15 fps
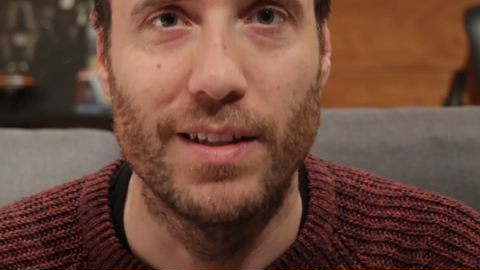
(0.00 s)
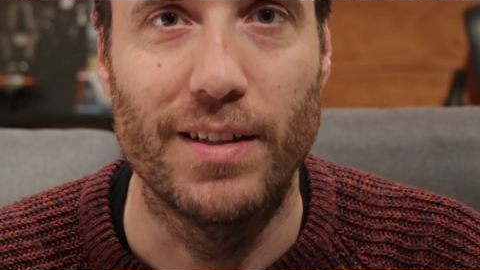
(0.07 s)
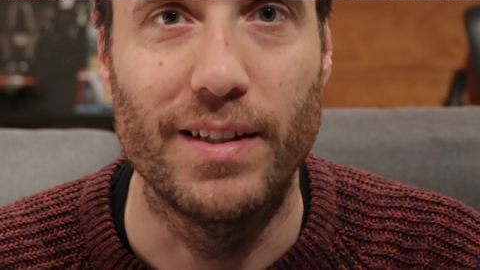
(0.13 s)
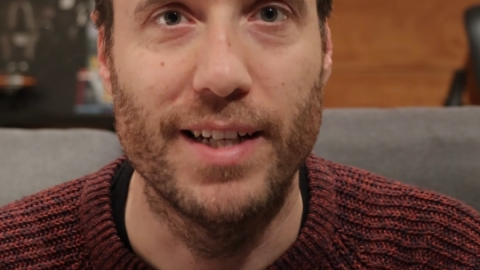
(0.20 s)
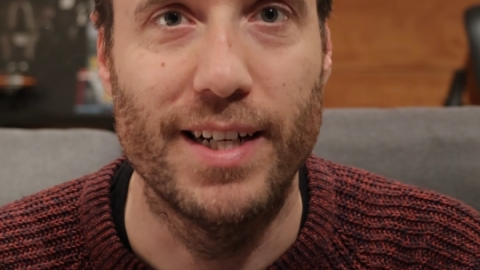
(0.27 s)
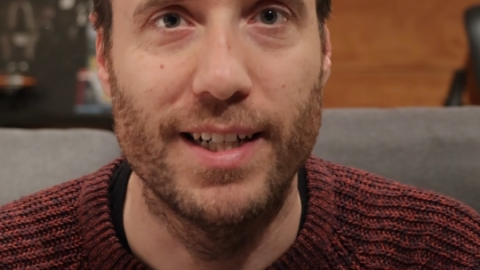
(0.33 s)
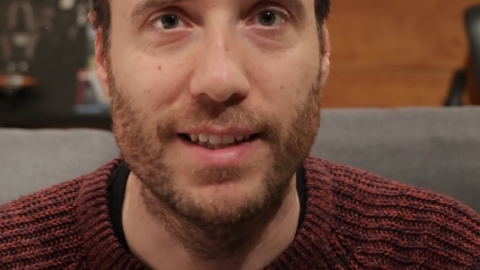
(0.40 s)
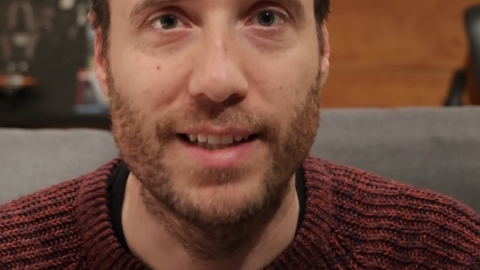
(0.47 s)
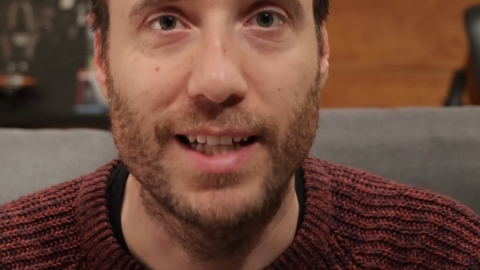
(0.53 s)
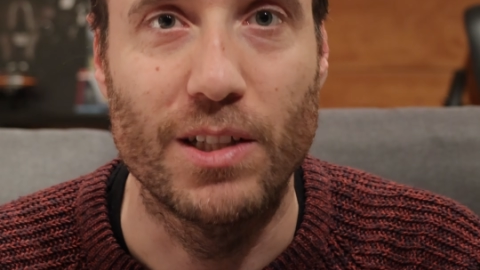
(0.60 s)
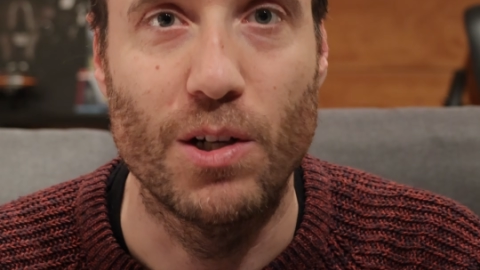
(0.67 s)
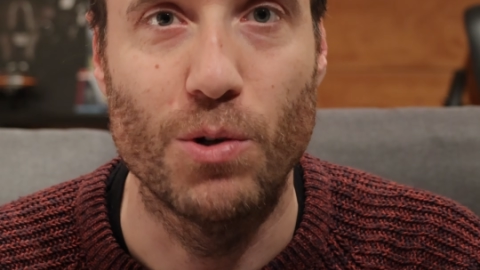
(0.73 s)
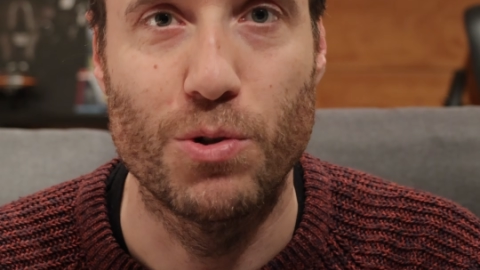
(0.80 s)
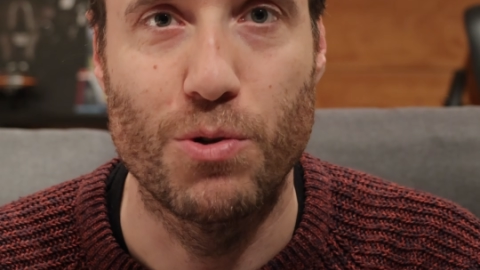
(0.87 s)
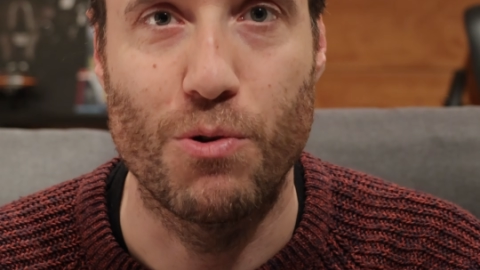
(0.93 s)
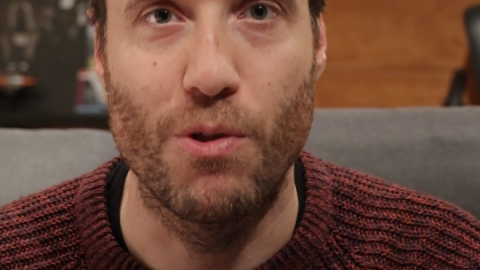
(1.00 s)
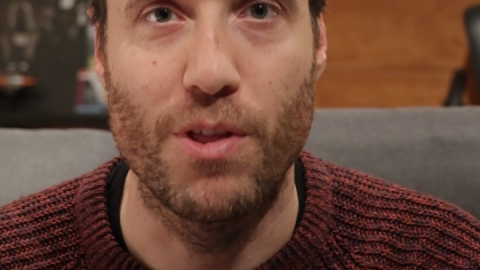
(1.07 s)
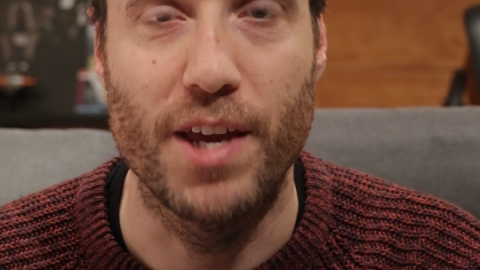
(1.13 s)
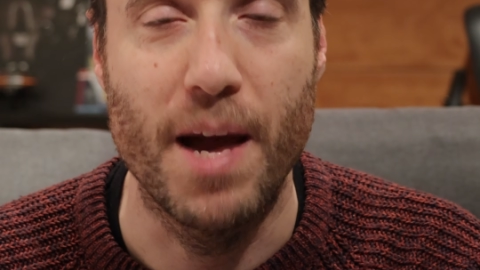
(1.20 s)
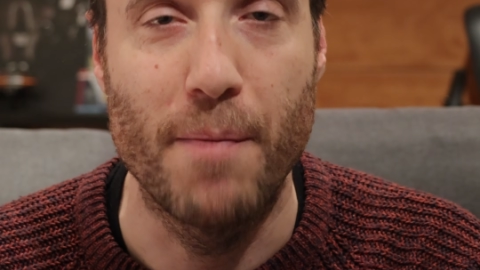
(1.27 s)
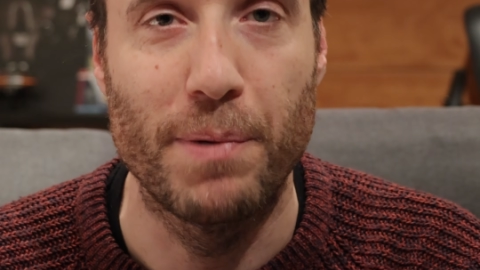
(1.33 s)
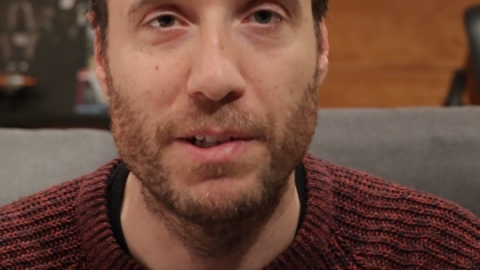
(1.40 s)
The air that goes through
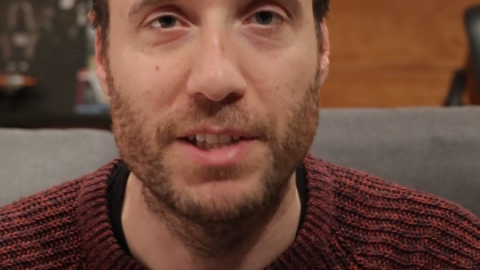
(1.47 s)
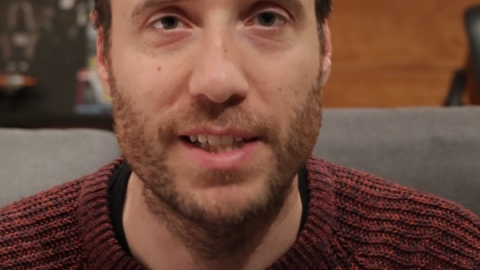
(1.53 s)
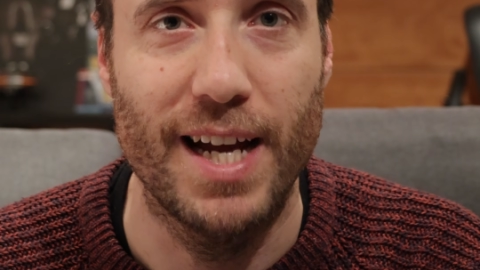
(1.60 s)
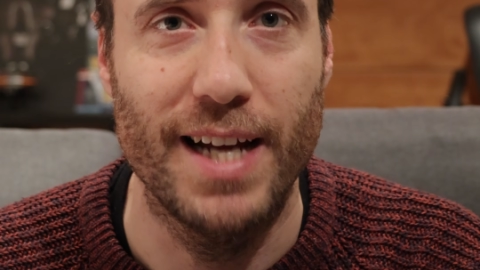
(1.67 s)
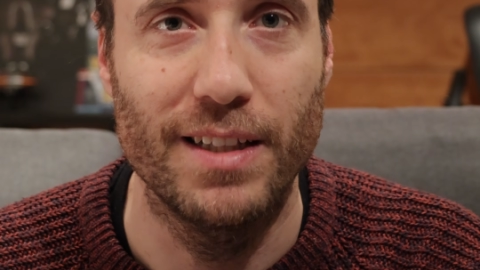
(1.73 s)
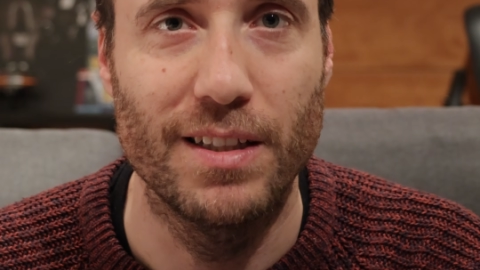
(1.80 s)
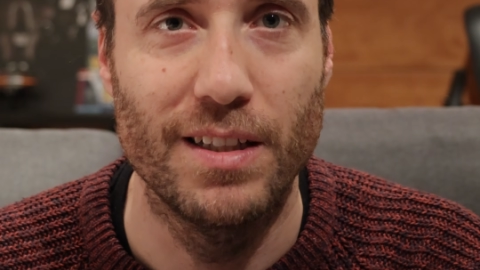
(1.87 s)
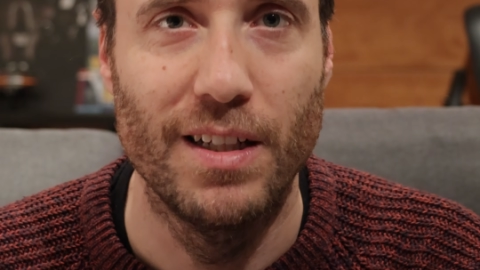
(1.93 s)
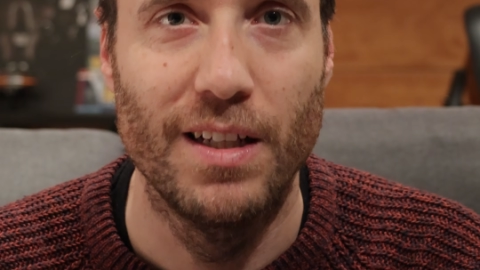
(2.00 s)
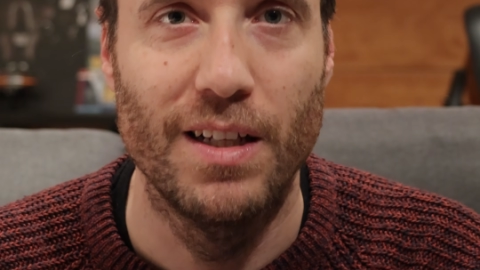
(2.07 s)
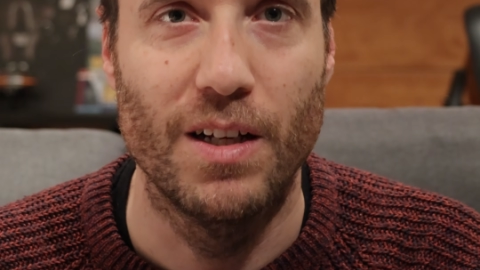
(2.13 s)
the upper side